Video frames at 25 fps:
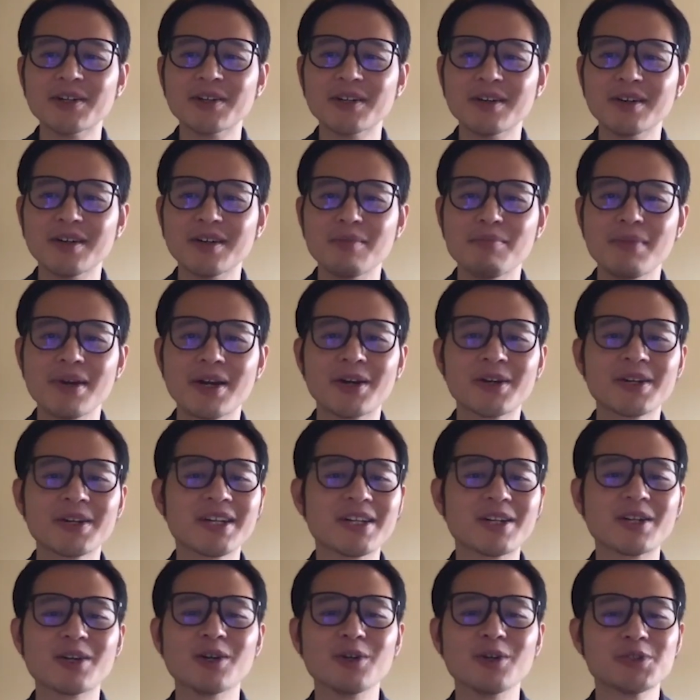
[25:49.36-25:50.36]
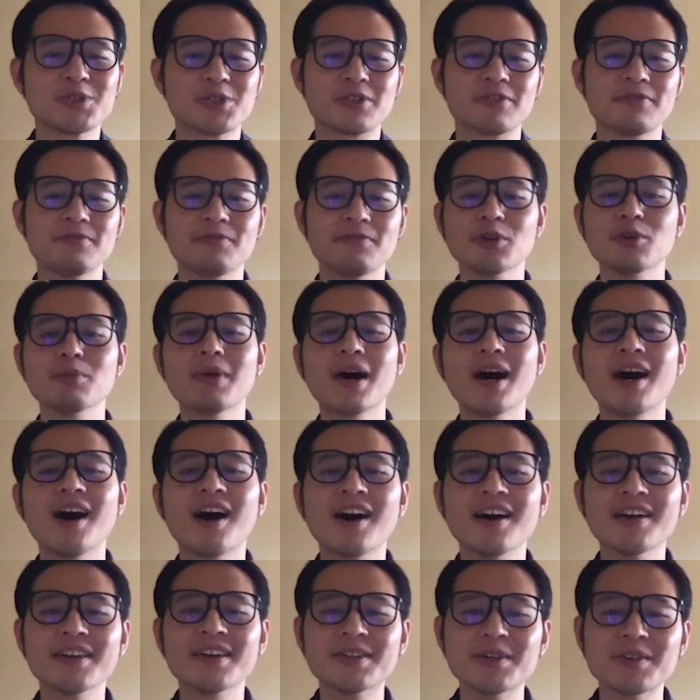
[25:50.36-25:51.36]
American culture faux
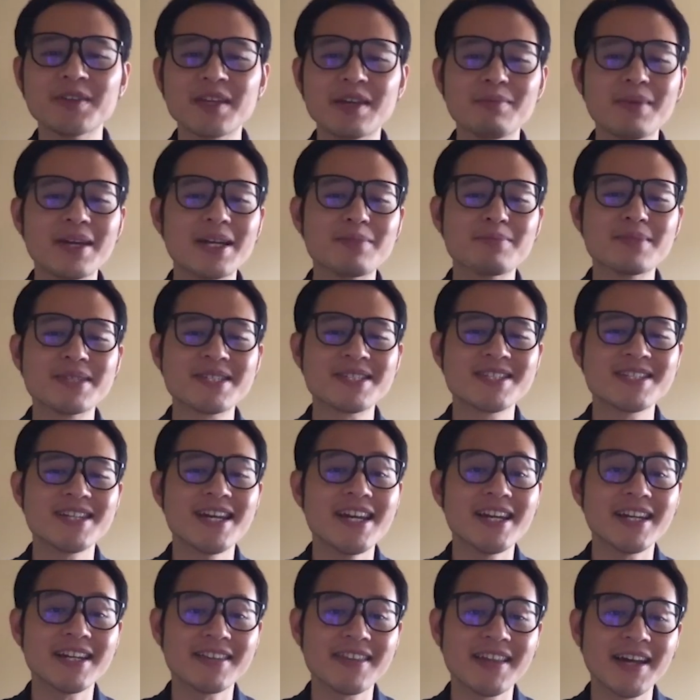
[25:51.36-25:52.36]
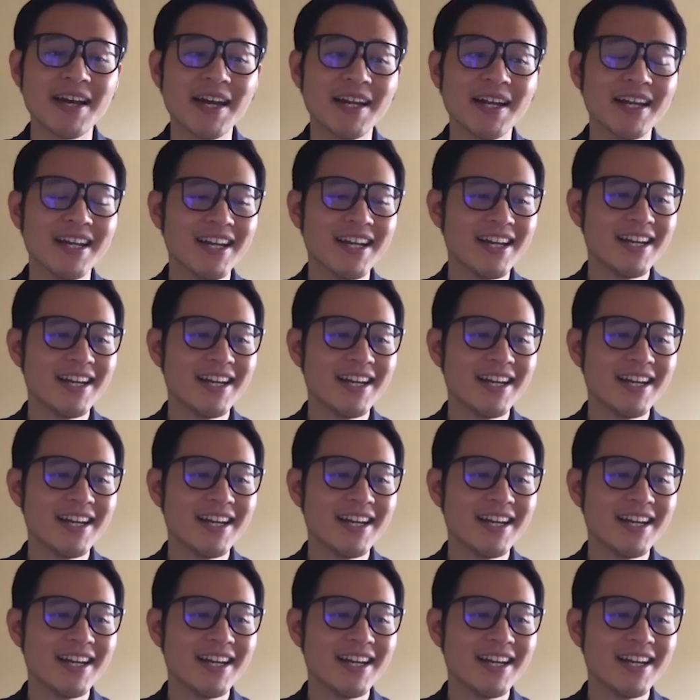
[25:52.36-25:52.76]
pas. They made a mistake that